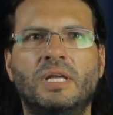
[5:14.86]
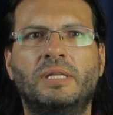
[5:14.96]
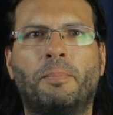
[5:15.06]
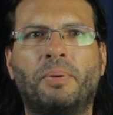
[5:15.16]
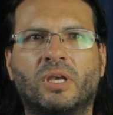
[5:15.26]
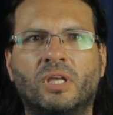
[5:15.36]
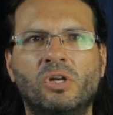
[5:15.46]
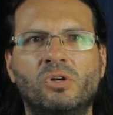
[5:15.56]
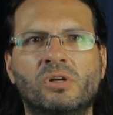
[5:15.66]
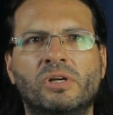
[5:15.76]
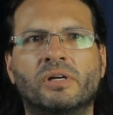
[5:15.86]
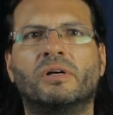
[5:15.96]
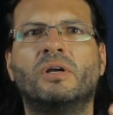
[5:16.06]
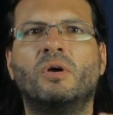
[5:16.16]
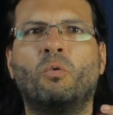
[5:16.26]
The
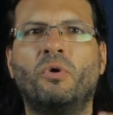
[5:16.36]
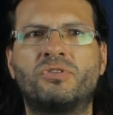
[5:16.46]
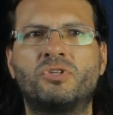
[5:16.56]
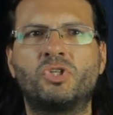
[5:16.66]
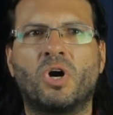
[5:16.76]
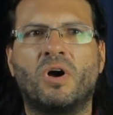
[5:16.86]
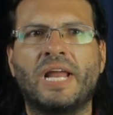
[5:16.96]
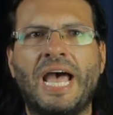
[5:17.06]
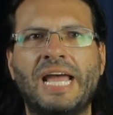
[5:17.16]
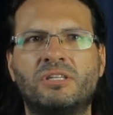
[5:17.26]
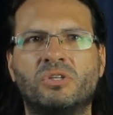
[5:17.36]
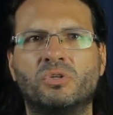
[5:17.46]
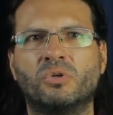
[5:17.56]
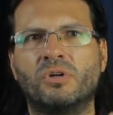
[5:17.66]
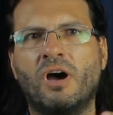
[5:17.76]
peculiar, withdrawn
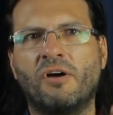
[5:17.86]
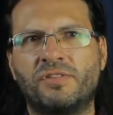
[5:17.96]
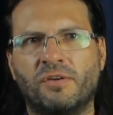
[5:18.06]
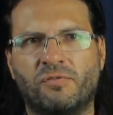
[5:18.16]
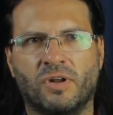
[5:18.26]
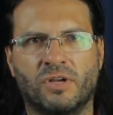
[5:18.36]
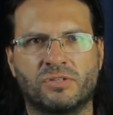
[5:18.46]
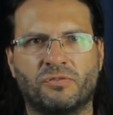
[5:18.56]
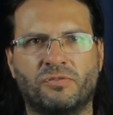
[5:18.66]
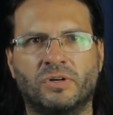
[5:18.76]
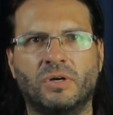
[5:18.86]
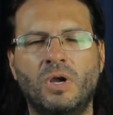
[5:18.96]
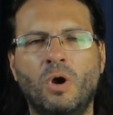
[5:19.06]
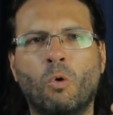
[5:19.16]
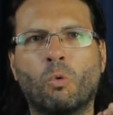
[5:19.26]
attitude of the philosopher,
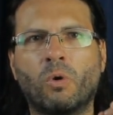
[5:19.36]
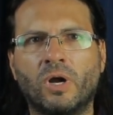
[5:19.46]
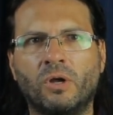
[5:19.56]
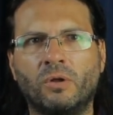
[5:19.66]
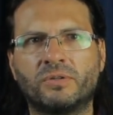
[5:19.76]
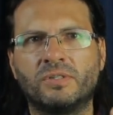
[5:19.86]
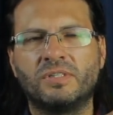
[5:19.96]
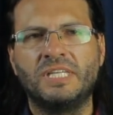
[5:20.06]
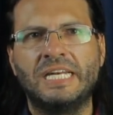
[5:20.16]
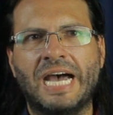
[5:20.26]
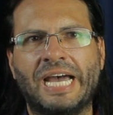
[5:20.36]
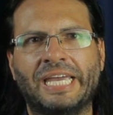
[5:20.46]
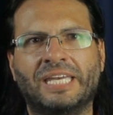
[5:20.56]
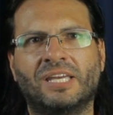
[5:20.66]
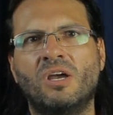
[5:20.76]

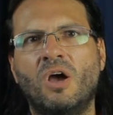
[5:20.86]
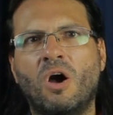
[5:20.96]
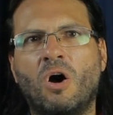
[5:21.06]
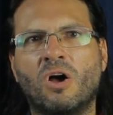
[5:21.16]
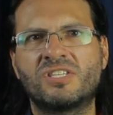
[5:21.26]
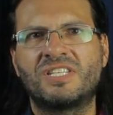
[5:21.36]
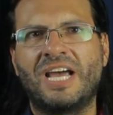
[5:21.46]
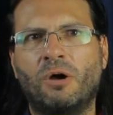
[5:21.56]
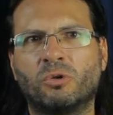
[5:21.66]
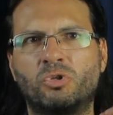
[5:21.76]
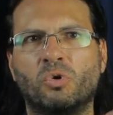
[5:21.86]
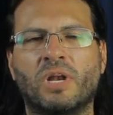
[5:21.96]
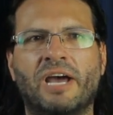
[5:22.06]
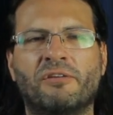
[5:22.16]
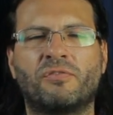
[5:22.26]
world-denying, hostile to
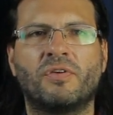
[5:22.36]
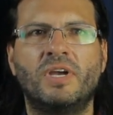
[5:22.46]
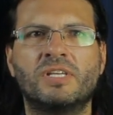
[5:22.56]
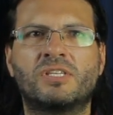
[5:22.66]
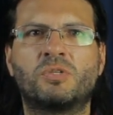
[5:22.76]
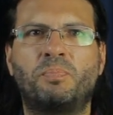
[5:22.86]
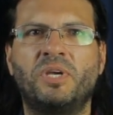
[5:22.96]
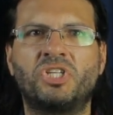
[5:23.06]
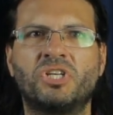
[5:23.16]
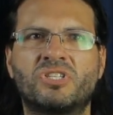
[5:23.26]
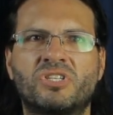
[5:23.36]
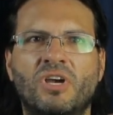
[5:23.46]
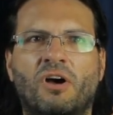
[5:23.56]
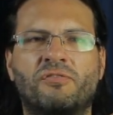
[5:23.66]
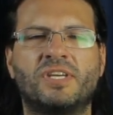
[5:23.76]
life, suspicious
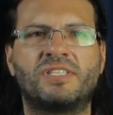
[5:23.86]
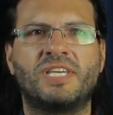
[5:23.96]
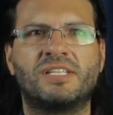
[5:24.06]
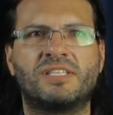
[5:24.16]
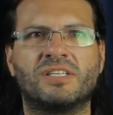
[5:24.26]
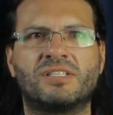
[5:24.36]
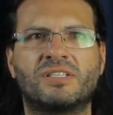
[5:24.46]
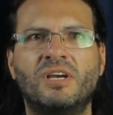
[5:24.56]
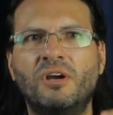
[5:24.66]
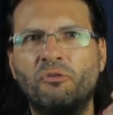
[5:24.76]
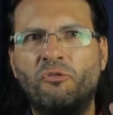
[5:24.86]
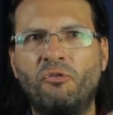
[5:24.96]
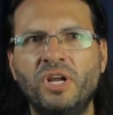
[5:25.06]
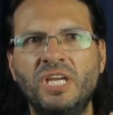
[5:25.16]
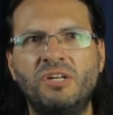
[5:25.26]
of the senses,
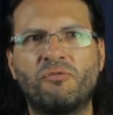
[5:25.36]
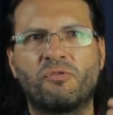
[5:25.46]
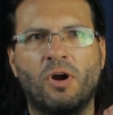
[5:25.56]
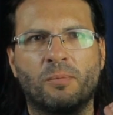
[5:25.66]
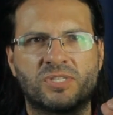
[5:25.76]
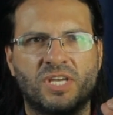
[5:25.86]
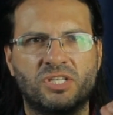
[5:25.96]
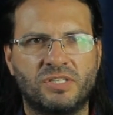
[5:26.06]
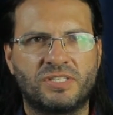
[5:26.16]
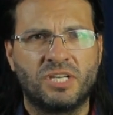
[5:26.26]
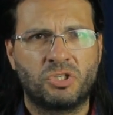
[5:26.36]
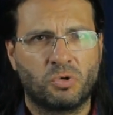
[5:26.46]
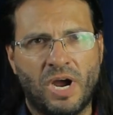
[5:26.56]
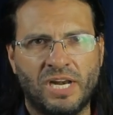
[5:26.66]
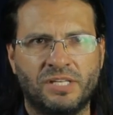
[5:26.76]
freed from
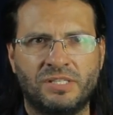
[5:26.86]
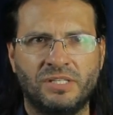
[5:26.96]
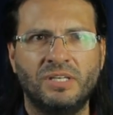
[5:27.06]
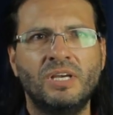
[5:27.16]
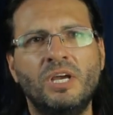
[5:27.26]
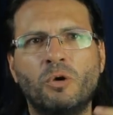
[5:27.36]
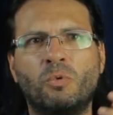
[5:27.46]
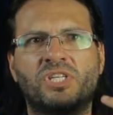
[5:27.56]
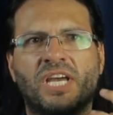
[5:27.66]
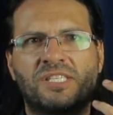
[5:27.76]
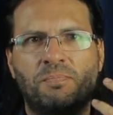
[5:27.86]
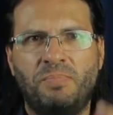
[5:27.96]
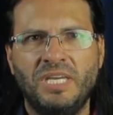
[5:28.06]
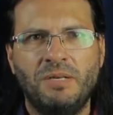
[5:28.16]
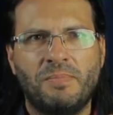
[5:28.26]
sensuality, which has
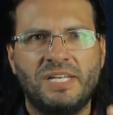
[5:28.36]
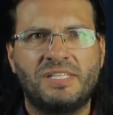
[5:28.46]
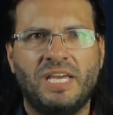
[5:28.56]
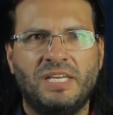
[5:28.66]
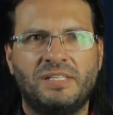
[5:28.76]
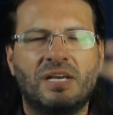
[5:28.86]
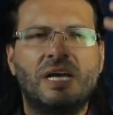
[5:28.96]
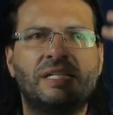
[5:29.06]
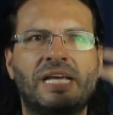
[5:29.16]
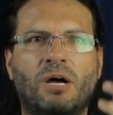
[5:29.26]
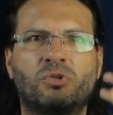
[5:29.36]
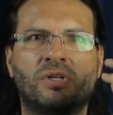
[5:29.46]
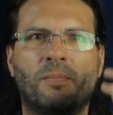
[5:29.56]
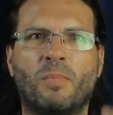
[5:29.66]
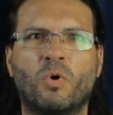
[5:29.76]
been maintained down to
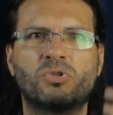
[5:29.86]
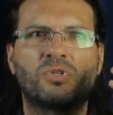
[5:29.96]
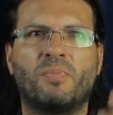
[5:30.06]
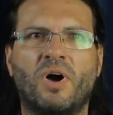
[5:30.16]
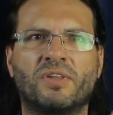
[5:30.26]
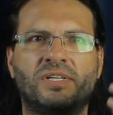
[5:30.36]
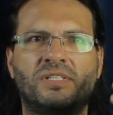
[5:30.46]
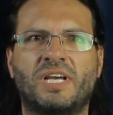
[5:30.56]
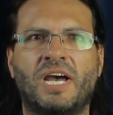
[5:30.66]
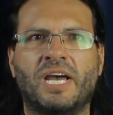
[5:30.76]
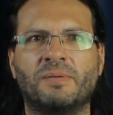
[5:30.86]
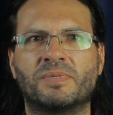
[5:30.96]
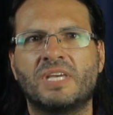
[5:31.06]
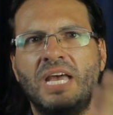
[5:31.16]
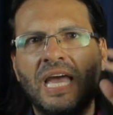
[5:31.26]
the most modern
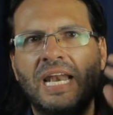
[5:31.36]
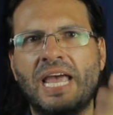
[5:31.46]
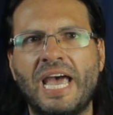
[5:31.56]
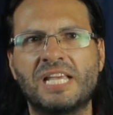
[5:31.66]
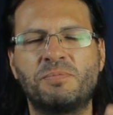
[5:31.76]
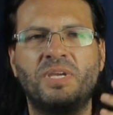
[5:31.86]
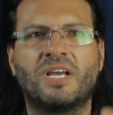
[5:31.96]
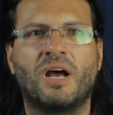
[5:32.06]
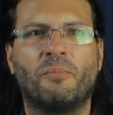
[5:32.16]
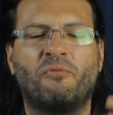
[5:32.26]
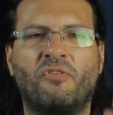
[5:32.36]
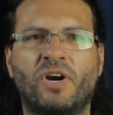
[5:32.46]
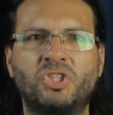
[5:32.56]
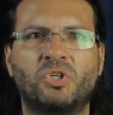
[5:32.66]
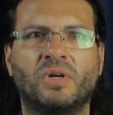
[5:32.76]
times and has become
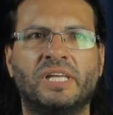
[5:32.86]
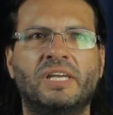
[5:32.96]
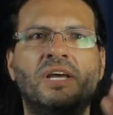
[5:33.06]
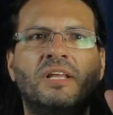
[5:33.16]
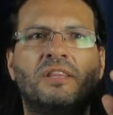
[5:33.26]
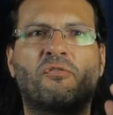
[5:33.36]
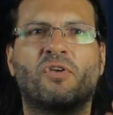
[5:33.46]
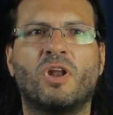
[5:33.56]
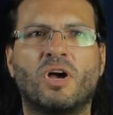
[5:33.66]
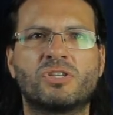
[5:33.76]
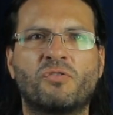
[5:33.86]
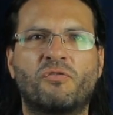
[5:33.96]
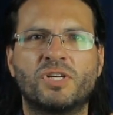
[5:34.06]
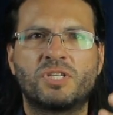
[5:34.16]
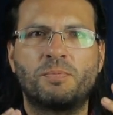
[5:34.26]
virtually the
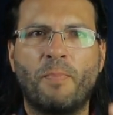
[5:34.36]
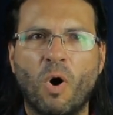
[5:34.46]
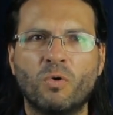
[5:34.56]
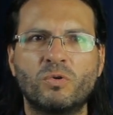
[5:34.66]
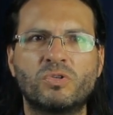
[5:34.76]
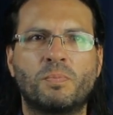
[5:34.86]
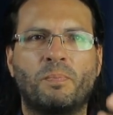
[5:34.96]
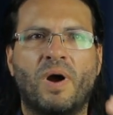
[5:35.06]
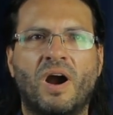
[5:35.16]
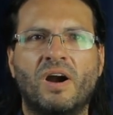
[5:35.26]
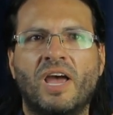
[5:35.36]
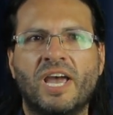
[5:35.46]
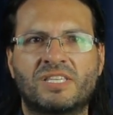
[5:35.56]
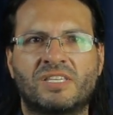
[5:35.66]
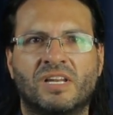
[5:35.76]
philosopher's pose par
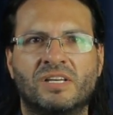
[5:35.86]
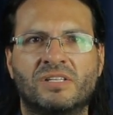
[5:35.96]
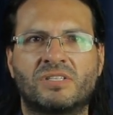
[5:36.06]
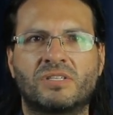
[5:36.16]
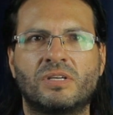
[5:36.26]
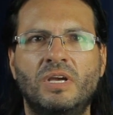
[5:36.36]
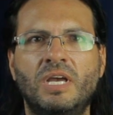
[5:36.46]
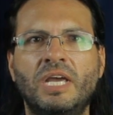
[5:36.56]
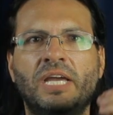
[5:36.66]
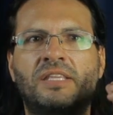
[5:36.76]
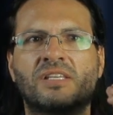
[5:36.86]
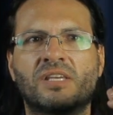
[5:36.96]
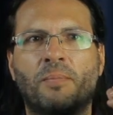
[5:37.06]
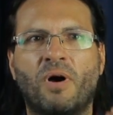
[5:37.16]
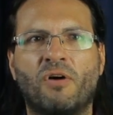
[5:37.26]
excellence. It is
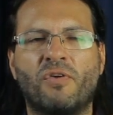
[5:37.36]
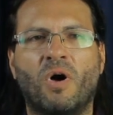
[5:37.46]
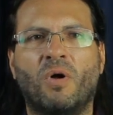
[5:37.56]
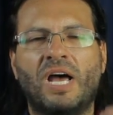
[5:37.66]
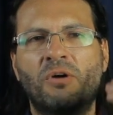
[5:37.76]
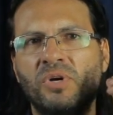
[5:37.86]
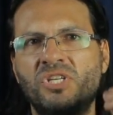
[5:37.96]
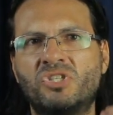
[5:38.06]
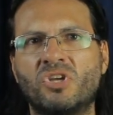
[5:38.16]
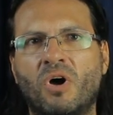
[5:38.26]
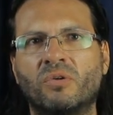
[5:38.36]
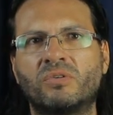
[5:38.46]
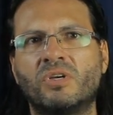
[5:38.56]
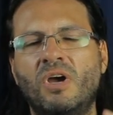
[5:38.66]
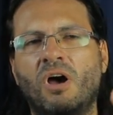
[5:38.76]
above all a
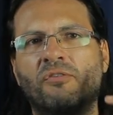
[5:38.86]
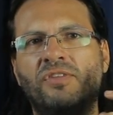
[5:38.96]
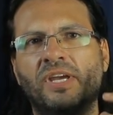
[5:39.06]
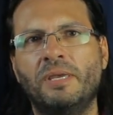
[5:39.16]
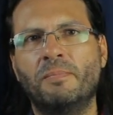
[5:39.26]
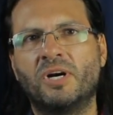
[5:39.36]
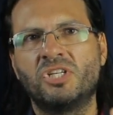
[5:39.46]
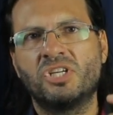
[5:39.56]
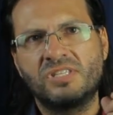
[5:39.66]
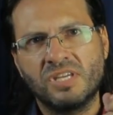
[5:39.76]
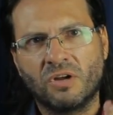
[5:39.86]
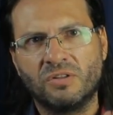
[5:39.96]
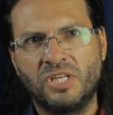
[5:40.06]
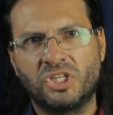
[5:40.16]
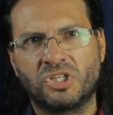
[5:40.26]
result of the emergency
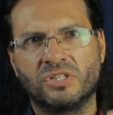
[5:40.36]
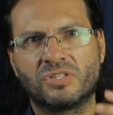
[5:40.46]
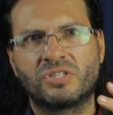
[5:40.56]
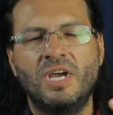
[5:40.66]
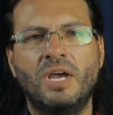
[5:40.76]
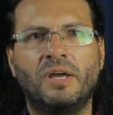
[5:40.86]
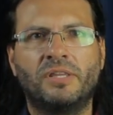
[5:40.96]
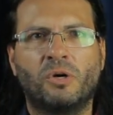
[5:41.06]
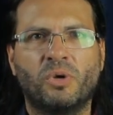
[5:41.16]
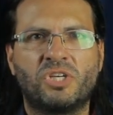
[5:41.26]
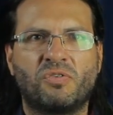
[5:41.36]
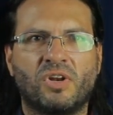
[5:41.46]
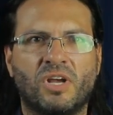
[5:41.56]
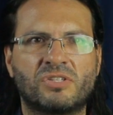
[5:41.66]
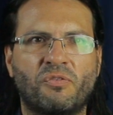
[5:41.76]
conditions under which
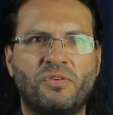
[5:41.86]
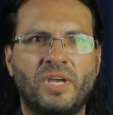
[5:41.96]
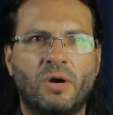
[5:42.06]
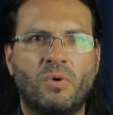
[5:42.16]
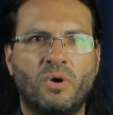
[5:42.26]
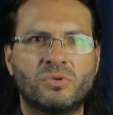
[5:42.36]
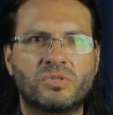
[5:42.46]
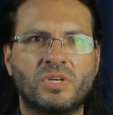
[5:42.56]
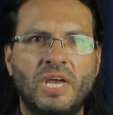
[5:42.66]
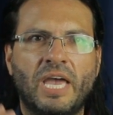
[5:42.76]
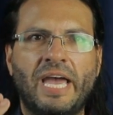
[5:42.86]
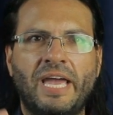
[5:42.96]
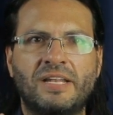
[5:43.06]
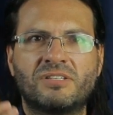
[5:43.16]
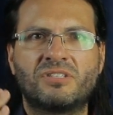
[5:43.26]
philosophy arose
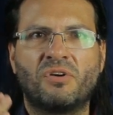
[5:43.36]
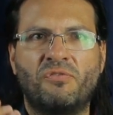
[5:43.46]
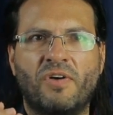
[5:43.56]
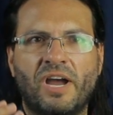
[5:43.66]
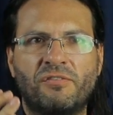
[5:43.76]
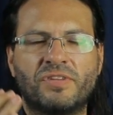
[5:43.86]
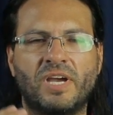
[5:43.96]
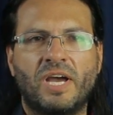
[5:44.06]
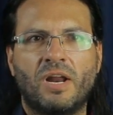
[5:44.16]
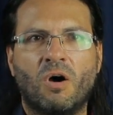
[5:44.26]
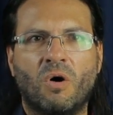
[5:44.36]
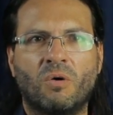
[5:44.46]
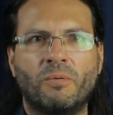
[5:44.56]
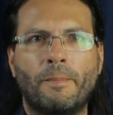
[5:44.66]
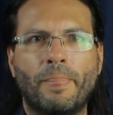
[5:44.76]
and survived at all.